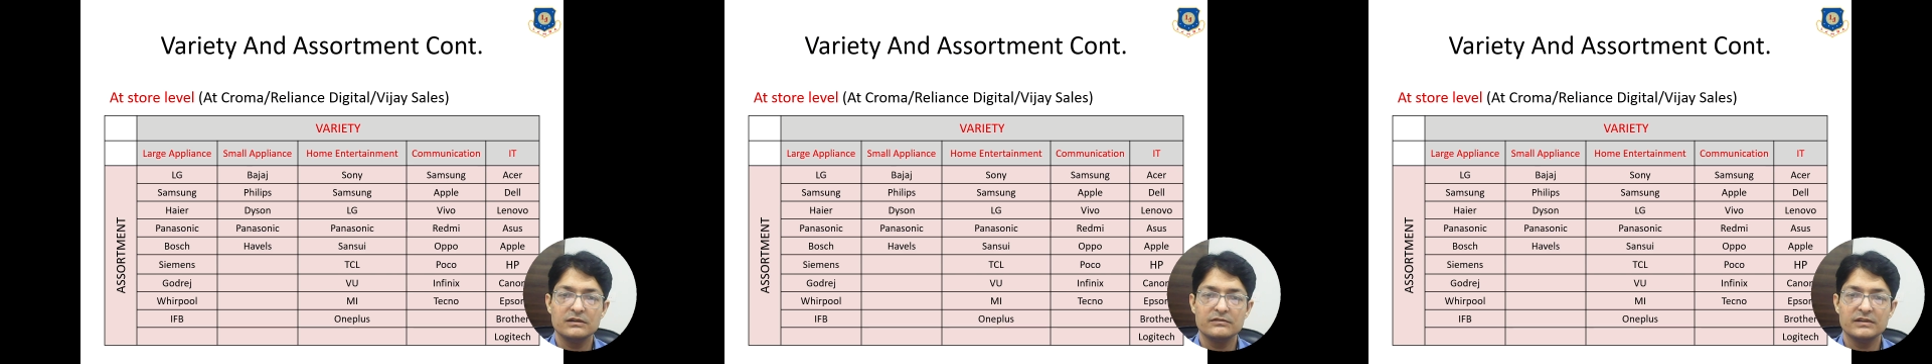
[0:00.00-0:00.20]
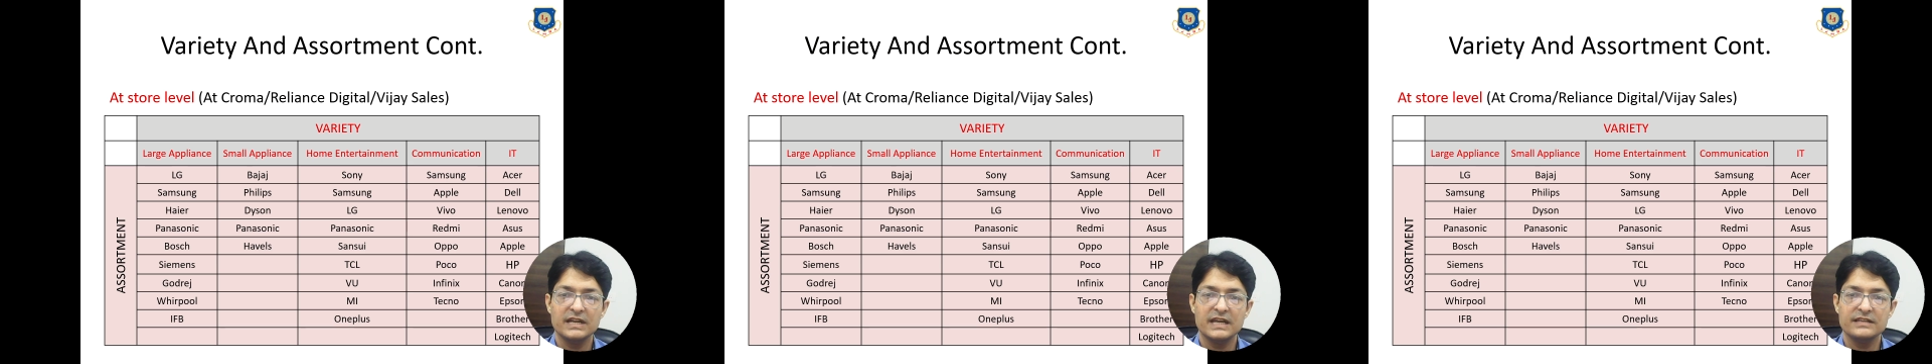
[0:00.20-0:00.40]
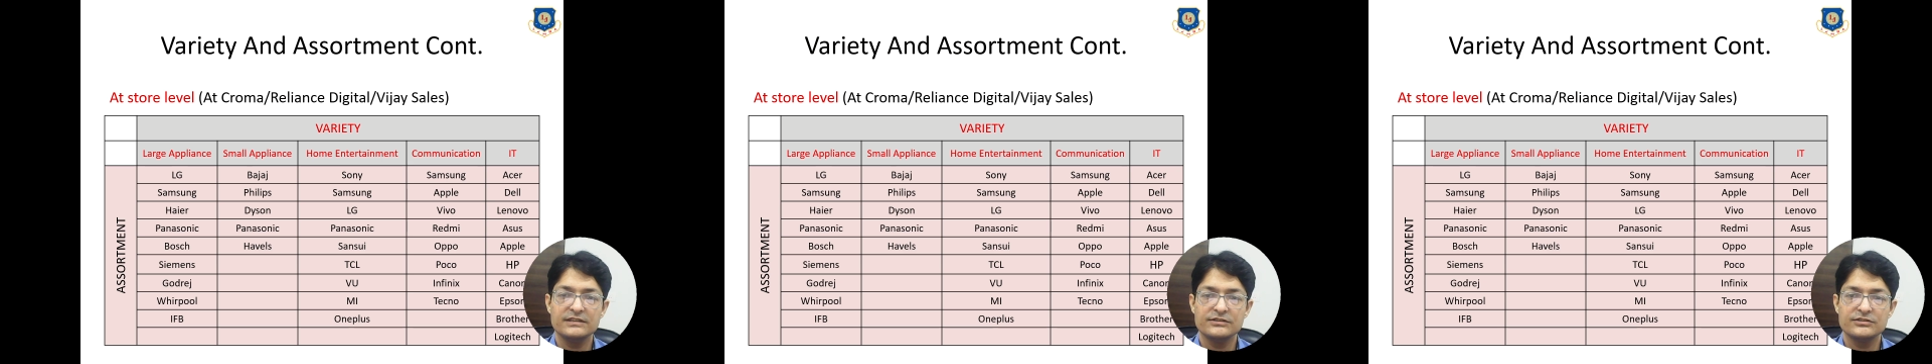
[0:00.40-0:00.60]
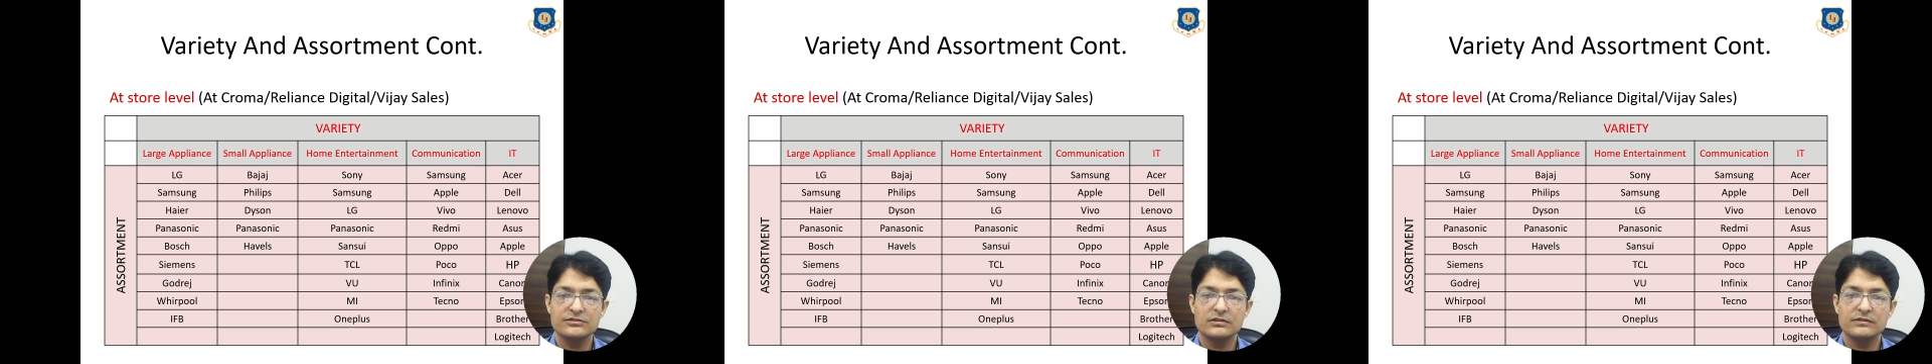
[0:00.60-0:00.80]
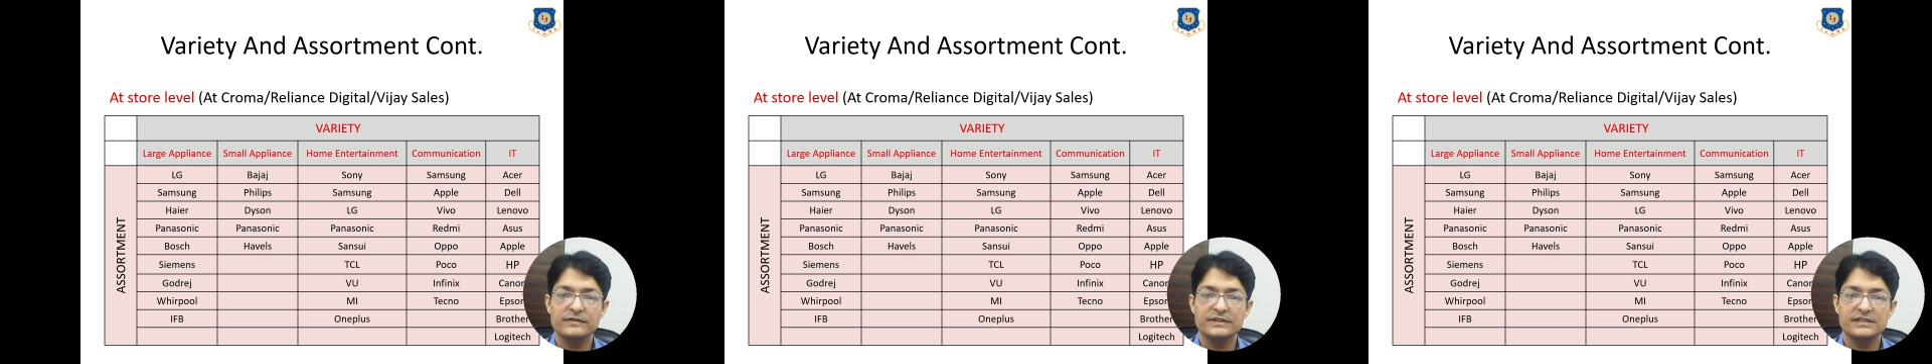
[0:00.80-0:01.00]
Reliance
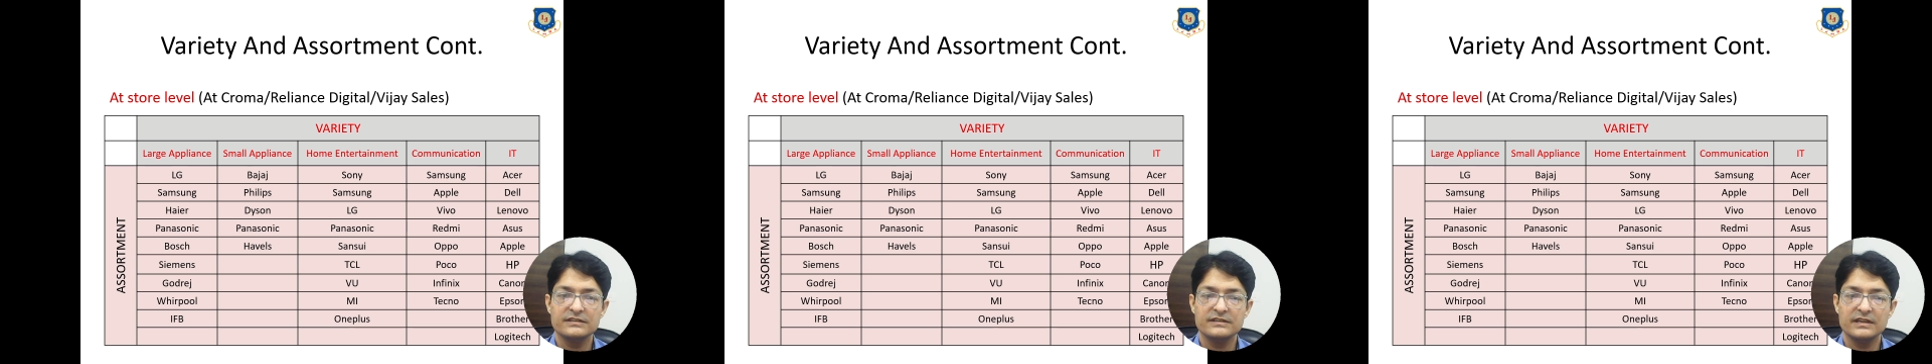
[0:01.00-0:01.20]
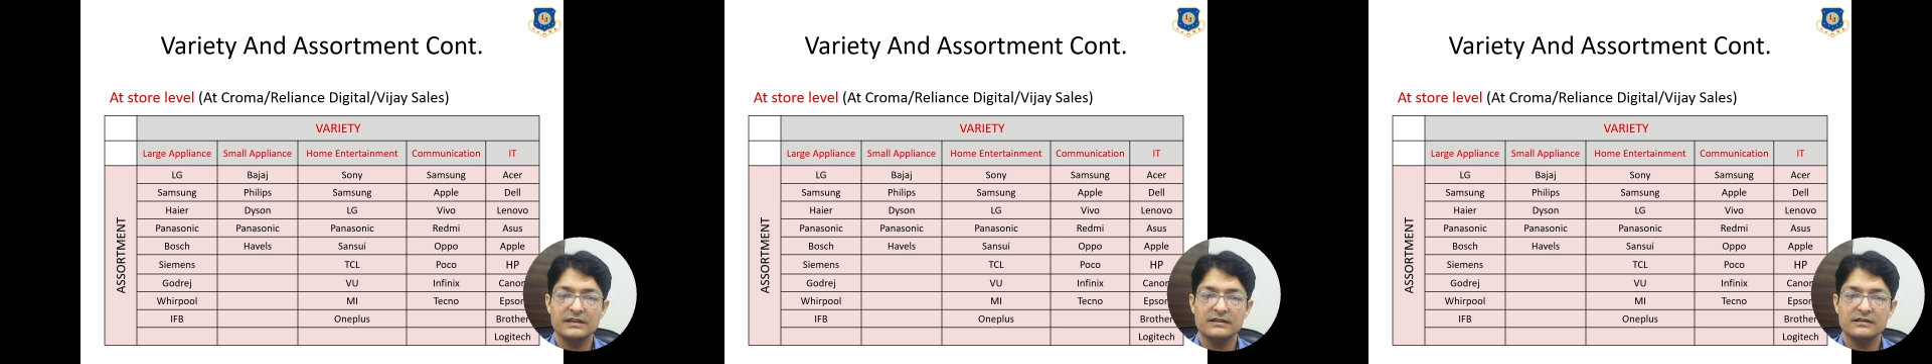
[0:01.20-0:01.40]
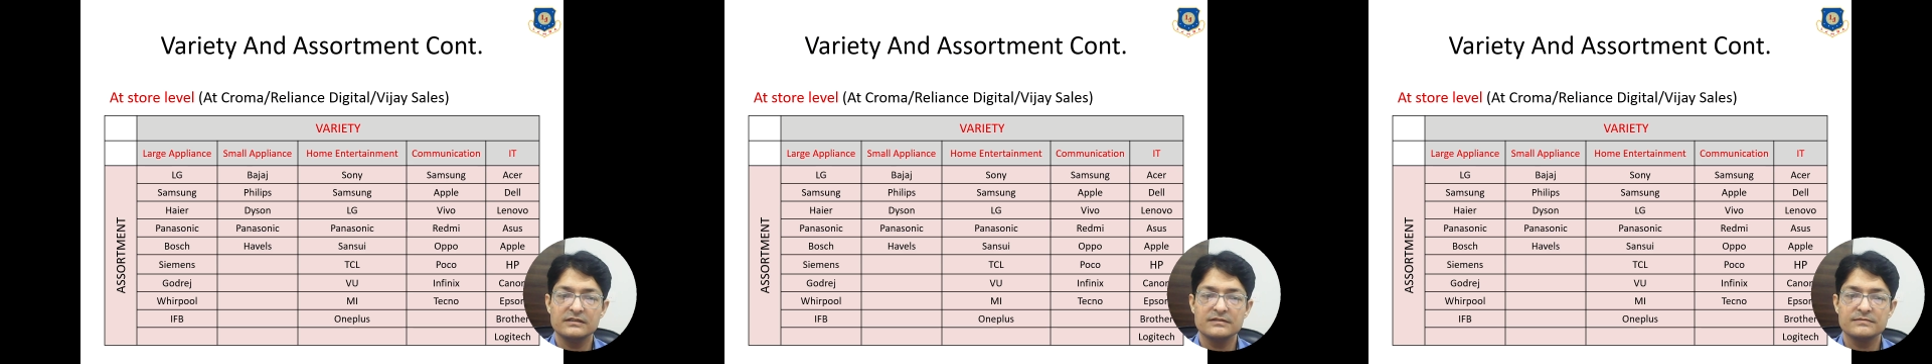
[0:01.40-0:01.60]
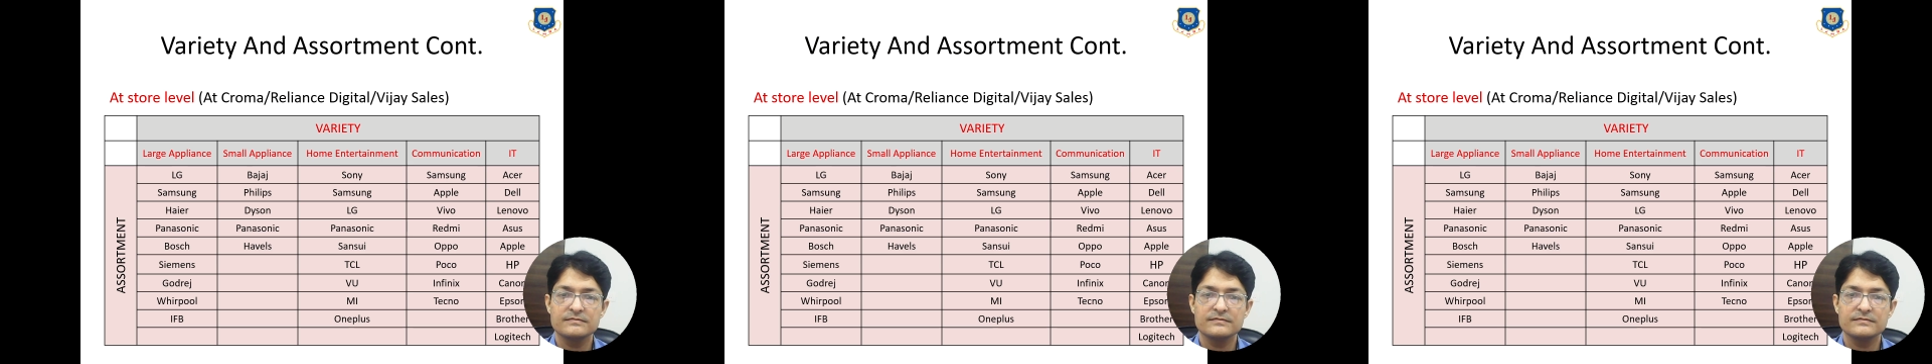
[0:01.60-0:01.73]
Digital, which sales,